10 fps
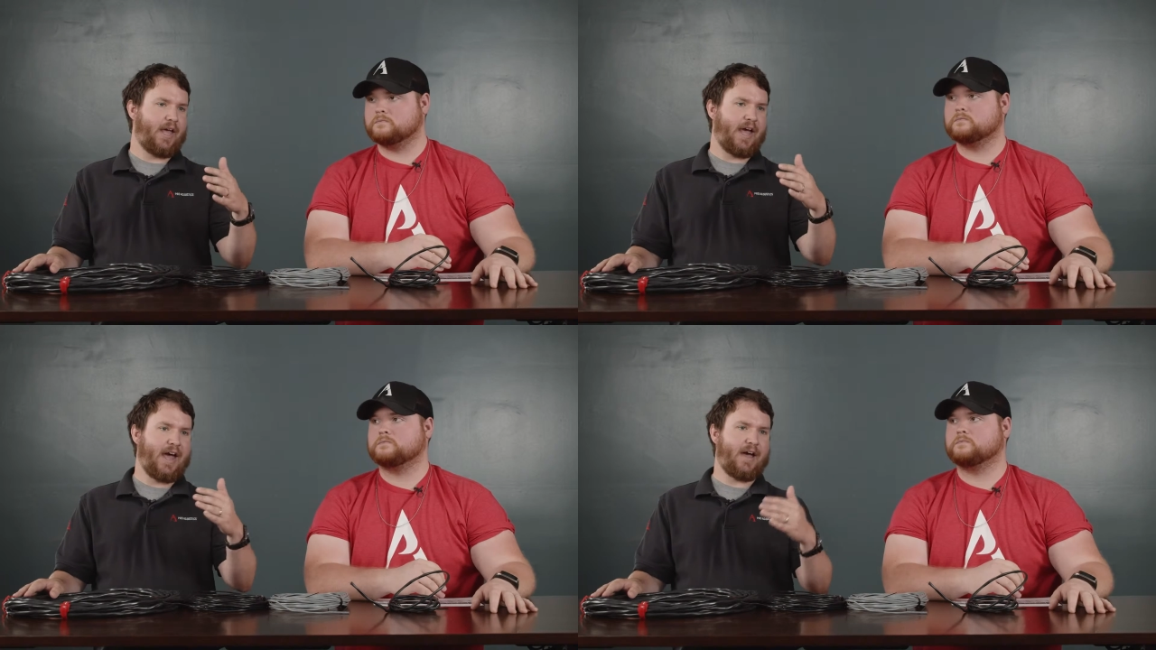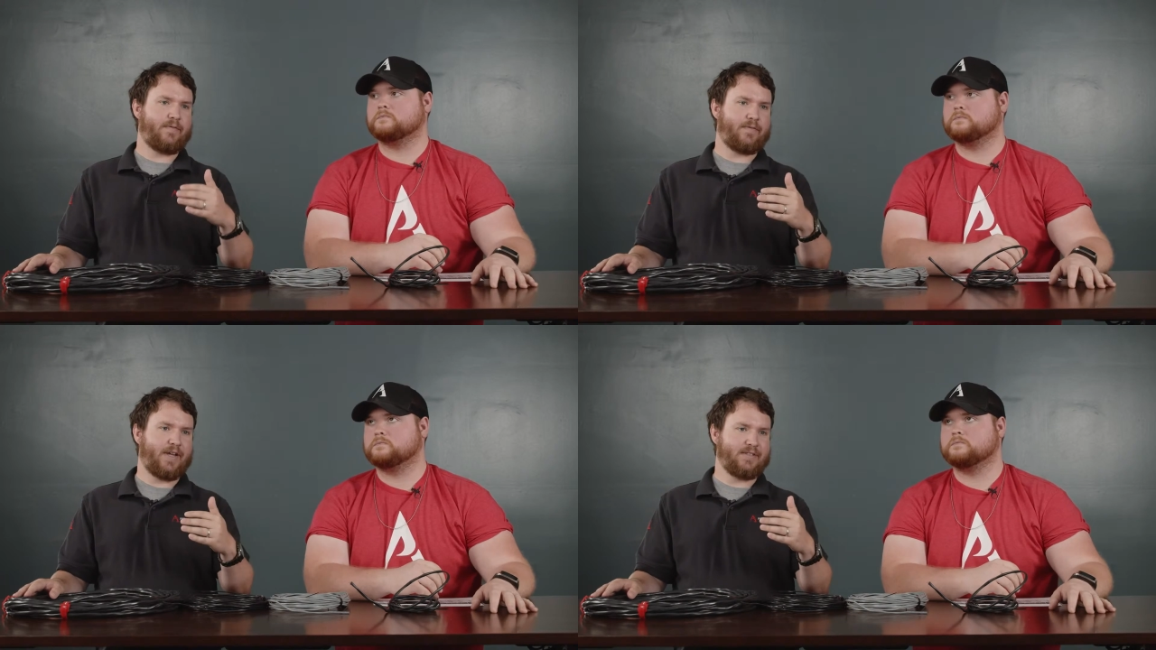
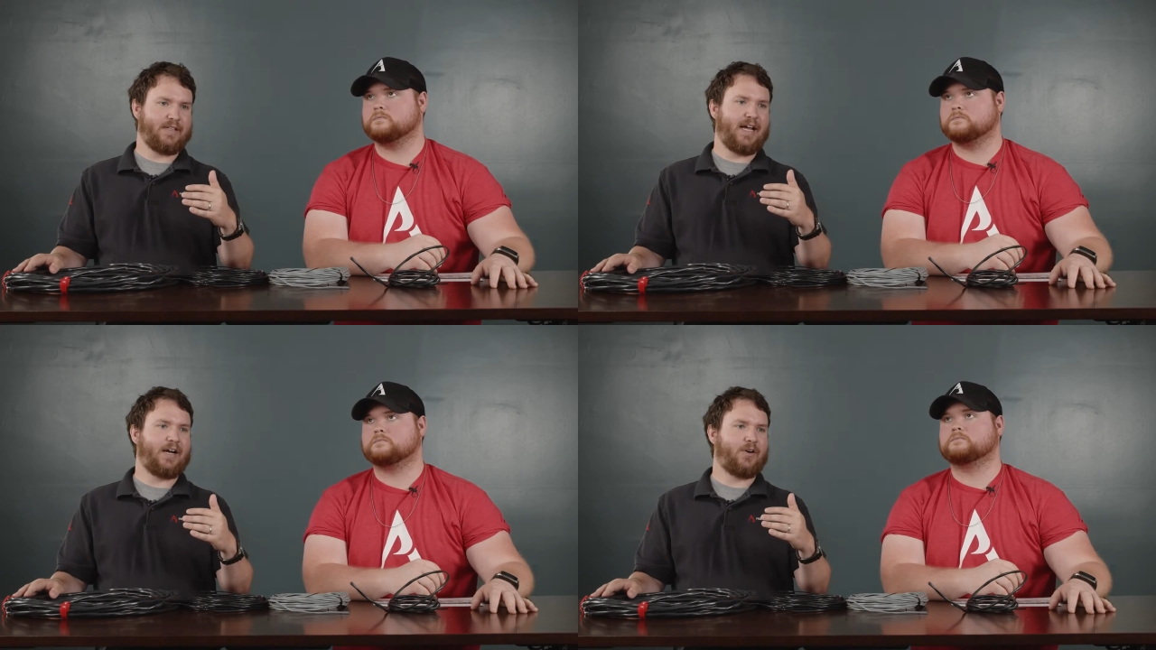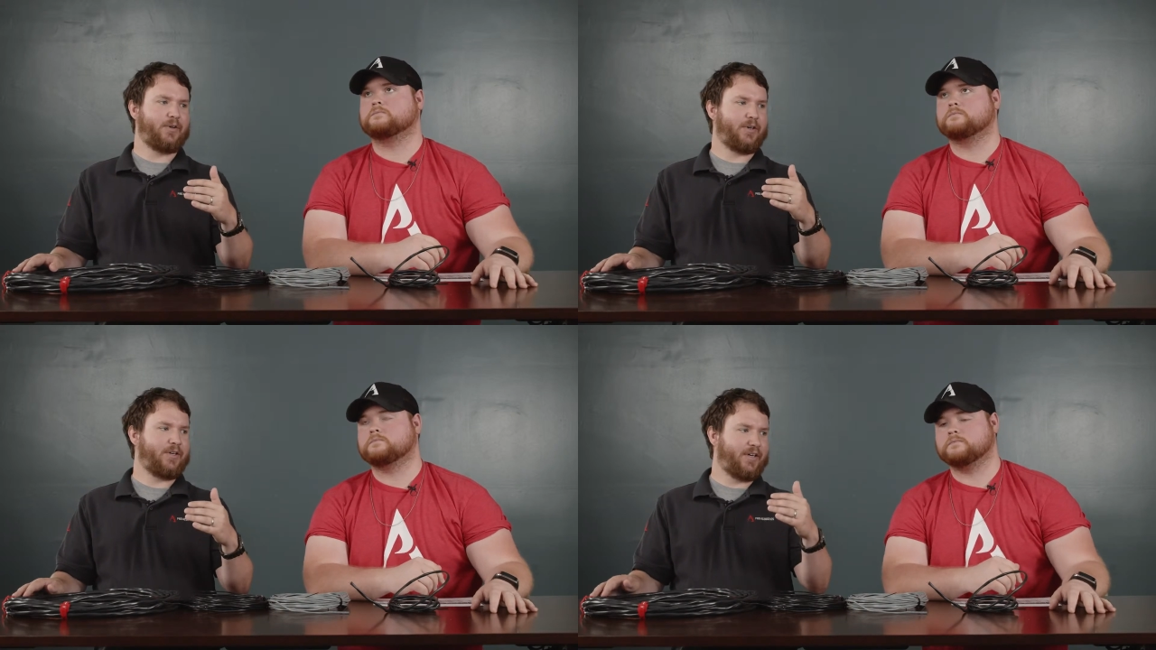Speaker 1: half as
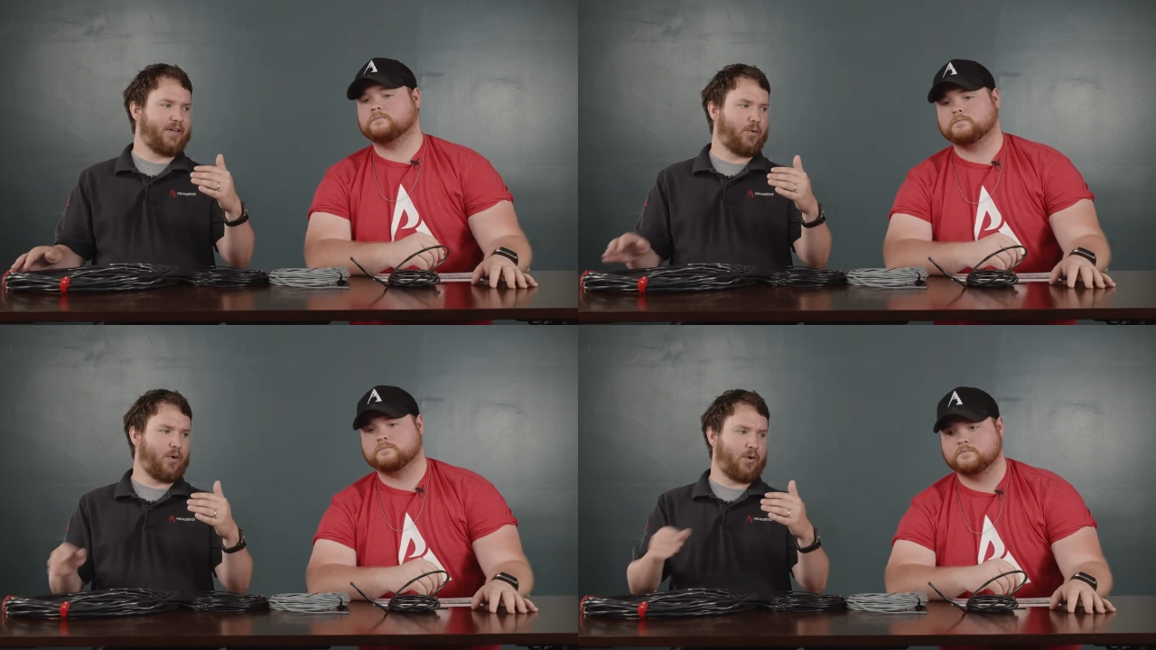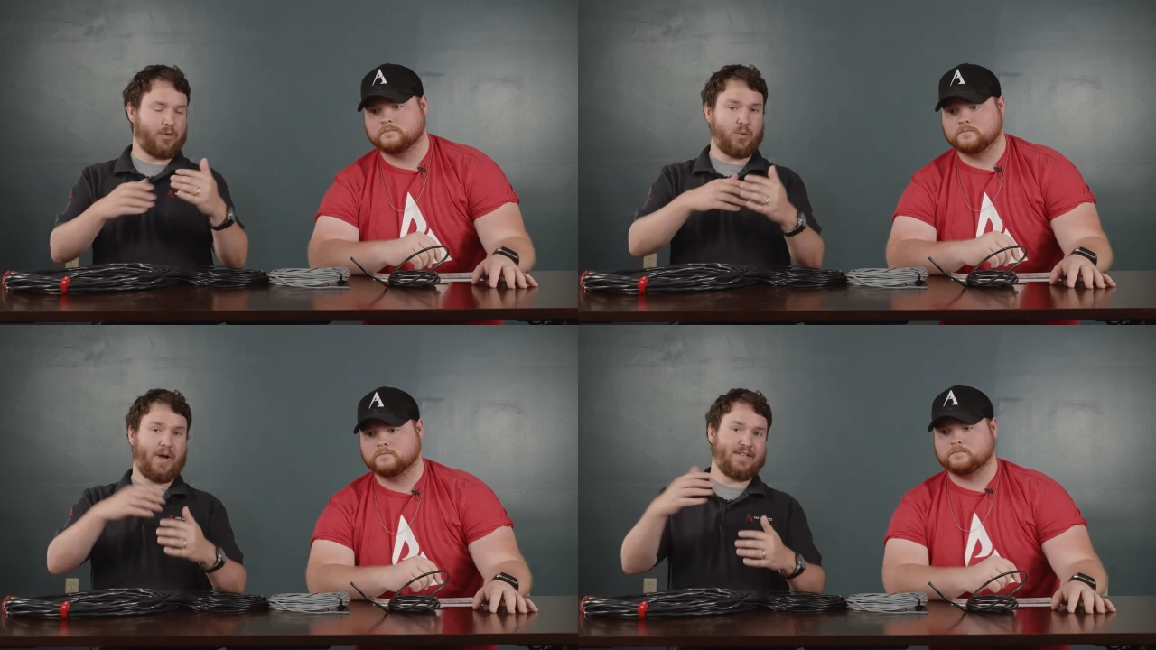loud or
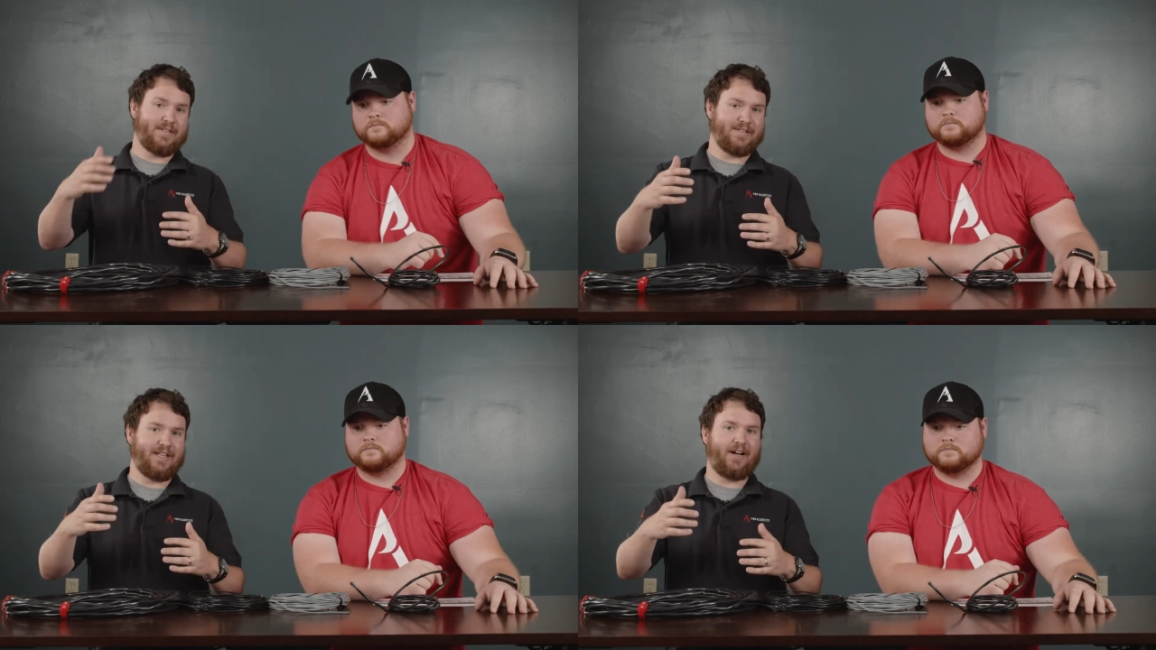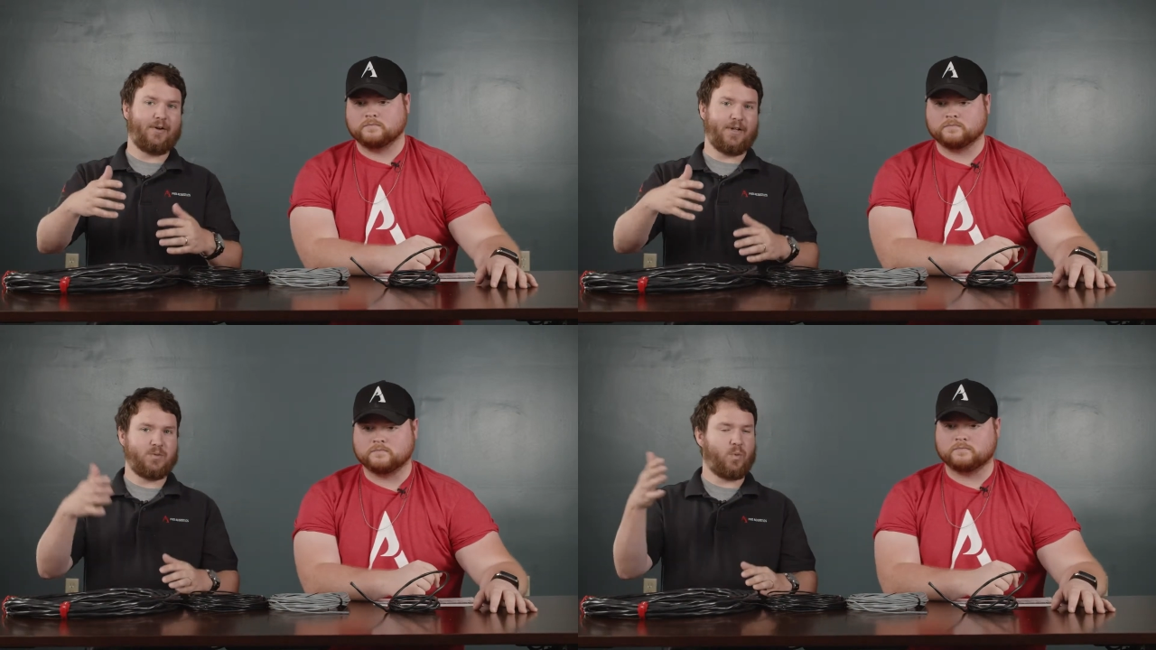twice as
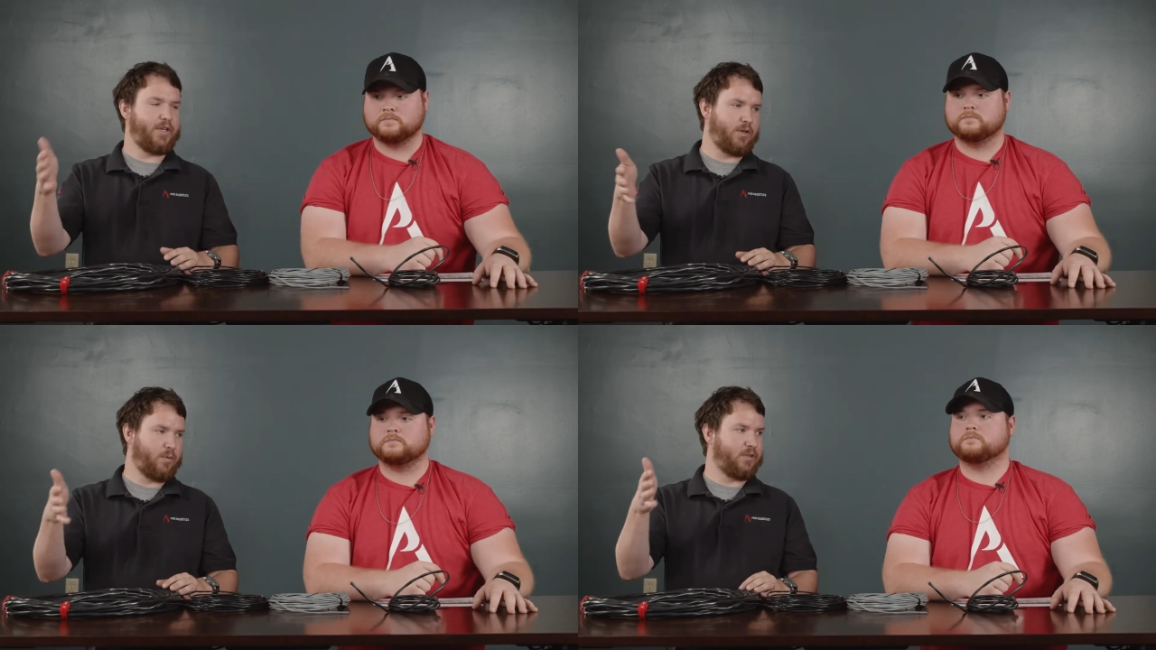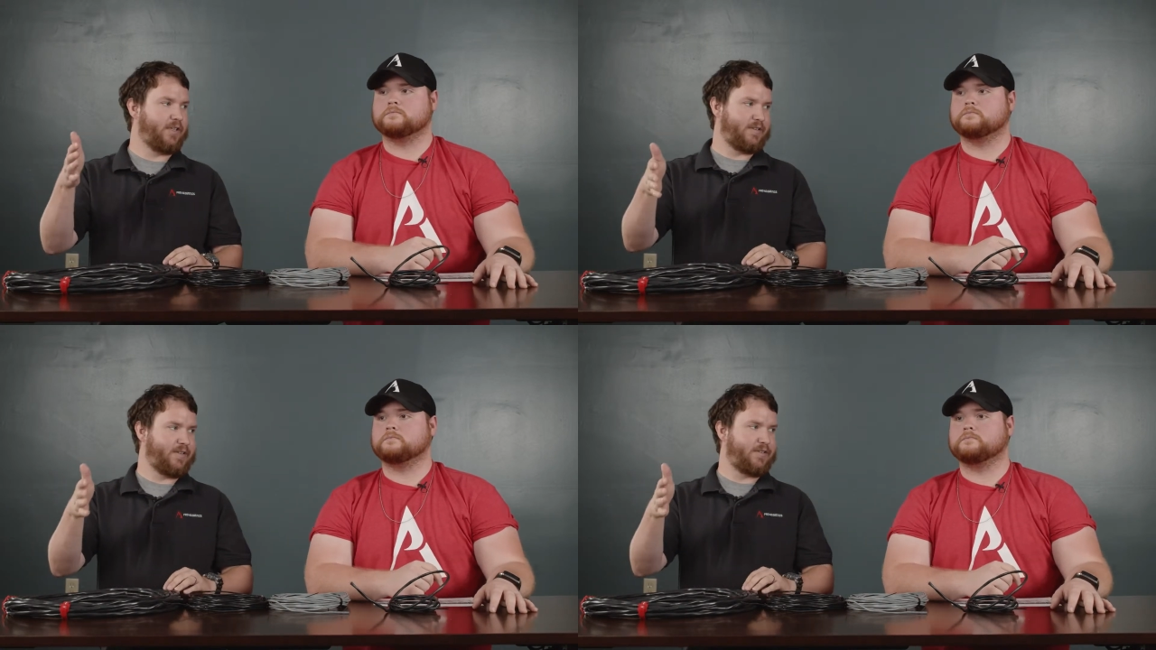loud as what you were
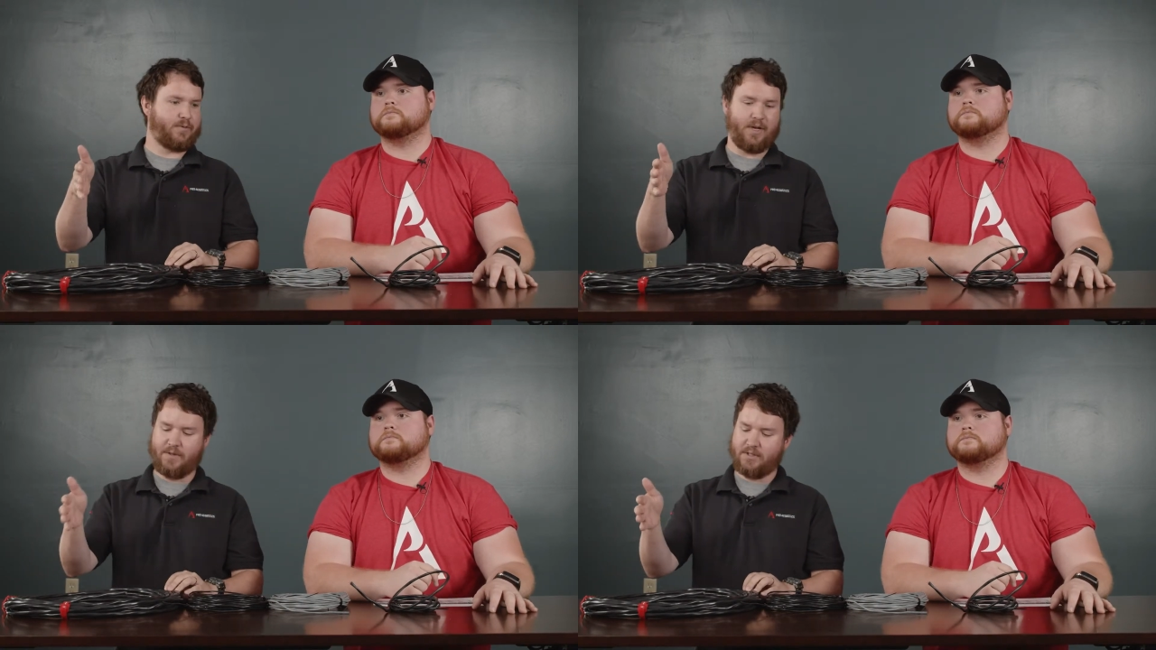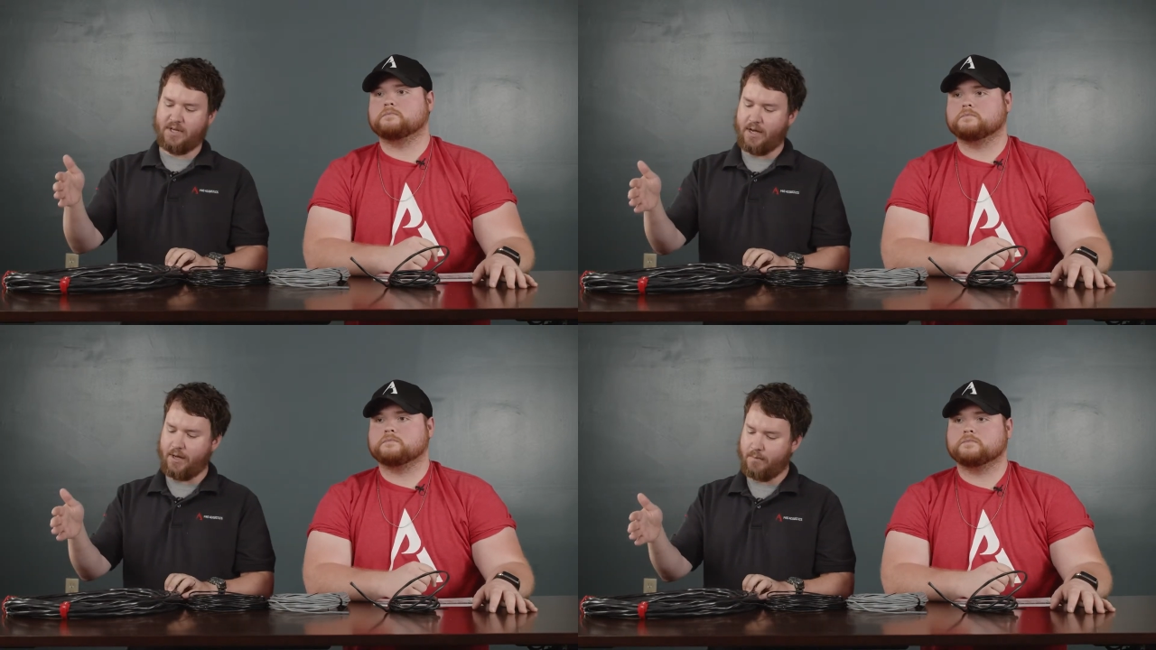listening to at the
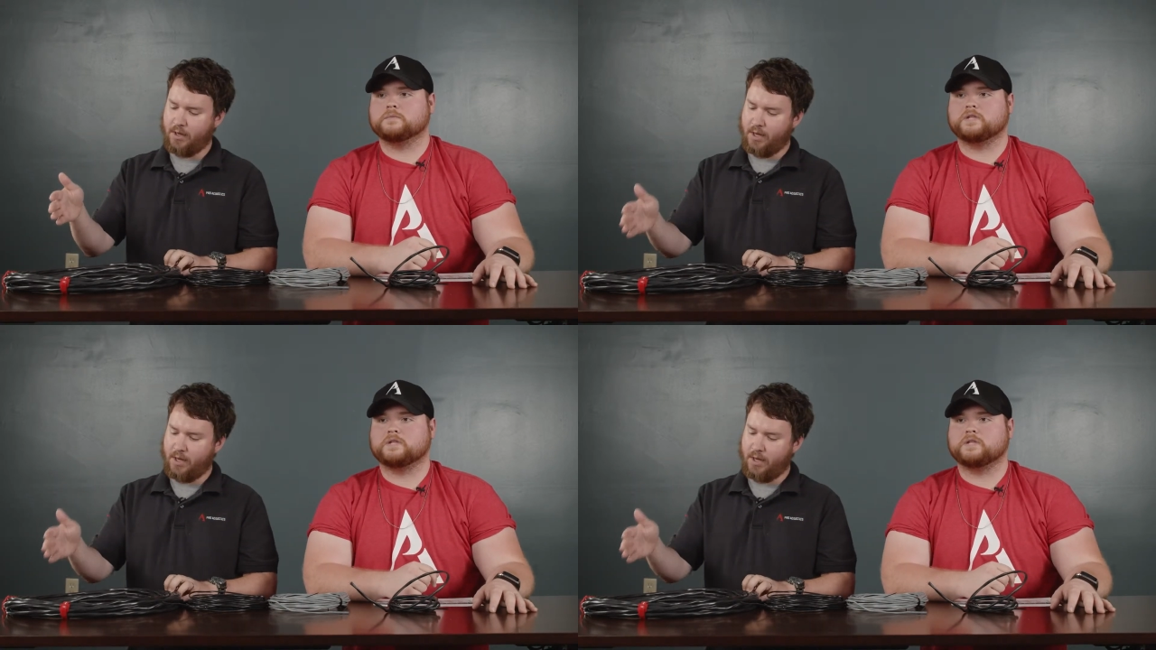time.